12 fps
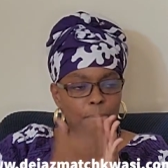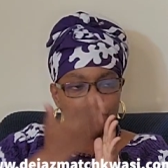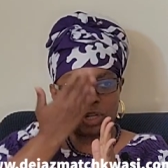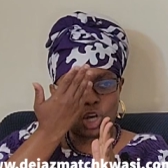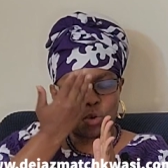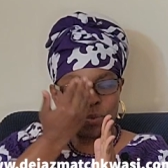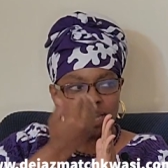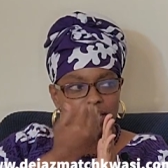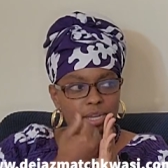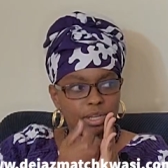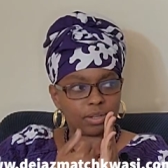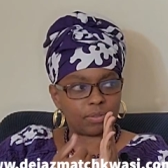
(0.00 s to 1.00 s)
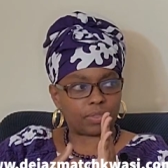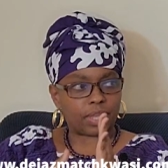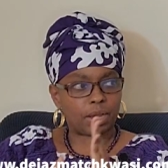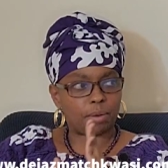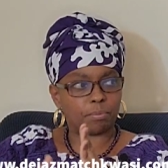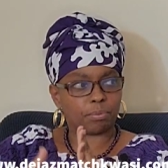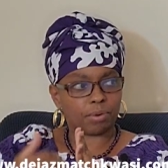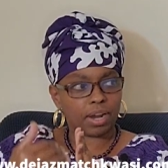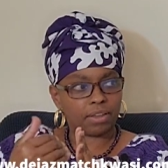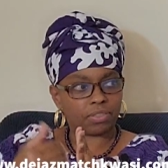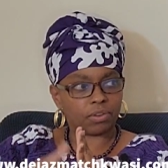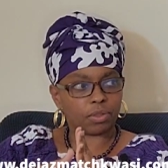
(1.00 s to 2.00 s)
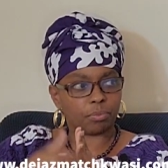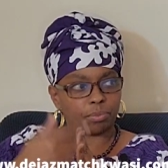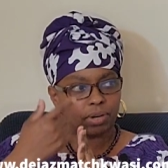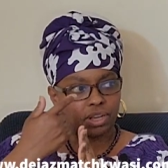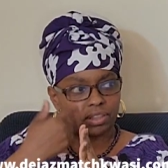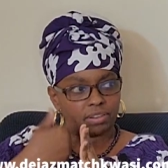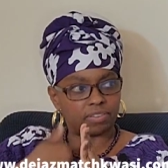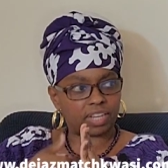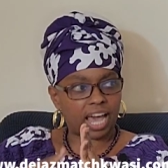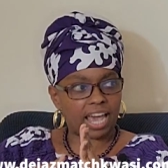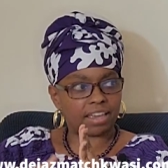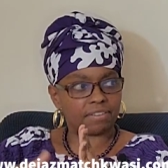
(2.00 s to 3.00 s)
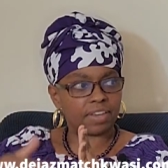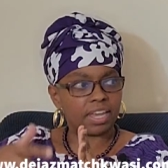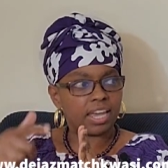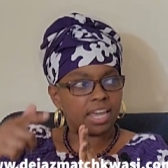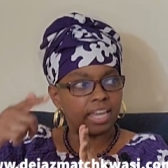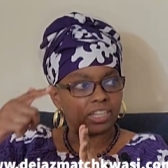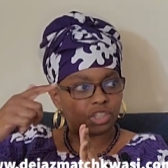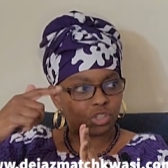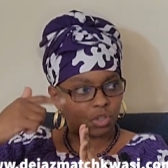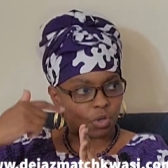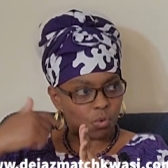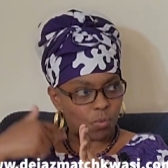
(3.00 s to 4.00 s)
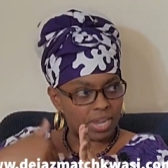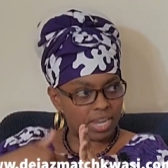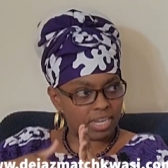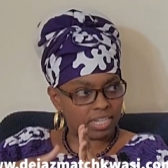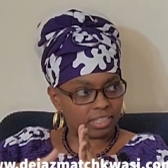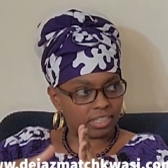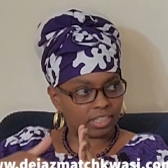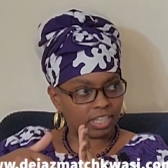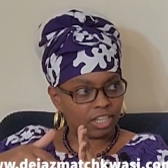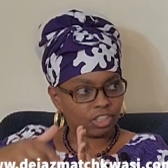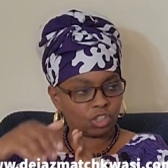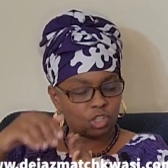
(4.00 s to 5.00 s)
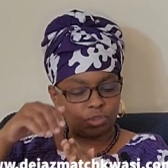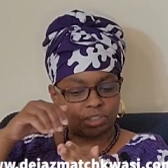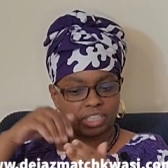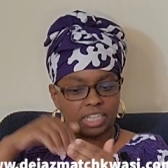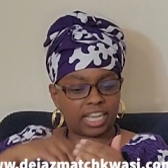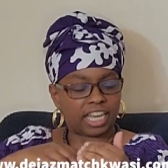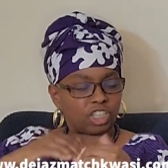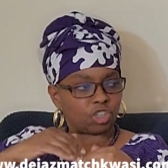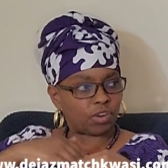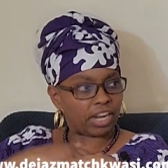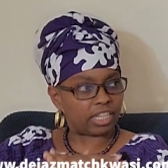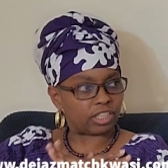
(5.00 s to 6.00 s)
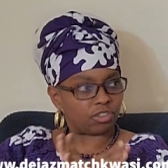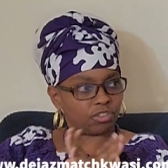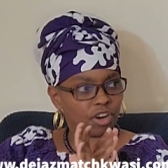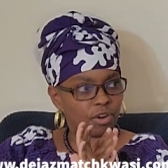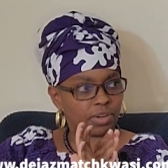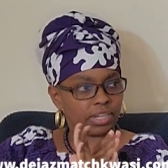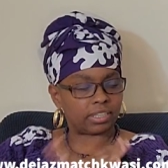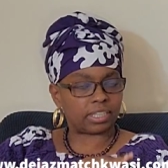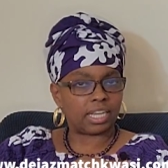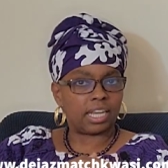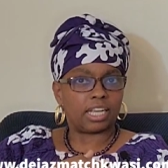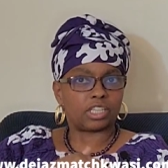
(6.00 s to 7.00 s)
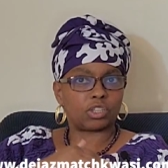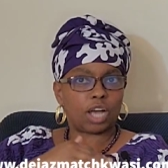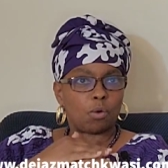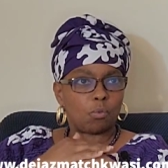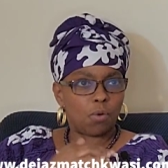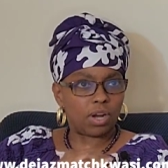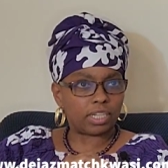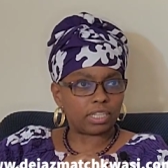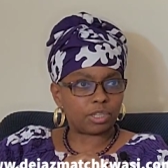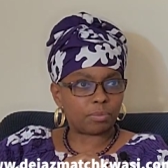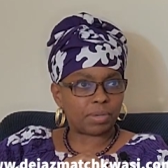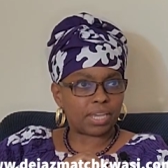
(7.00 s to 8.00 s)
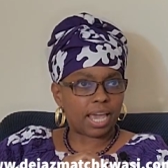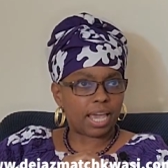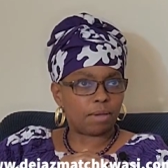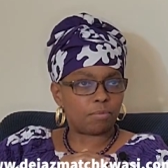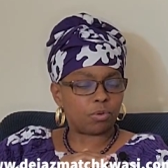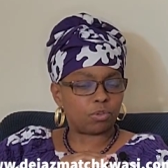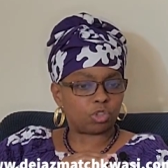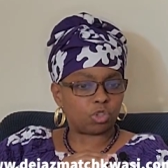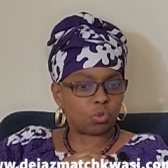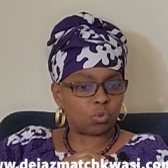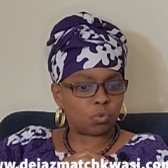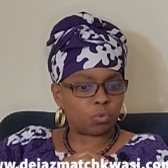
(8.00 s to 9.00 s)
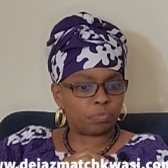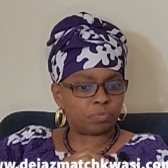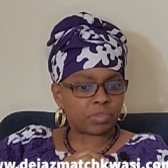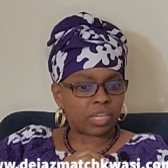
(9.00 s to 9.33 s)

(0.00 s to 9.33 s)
blowing their breath or the breath of life into the queens. Mm. So you see that transference. And so I wanted to be able to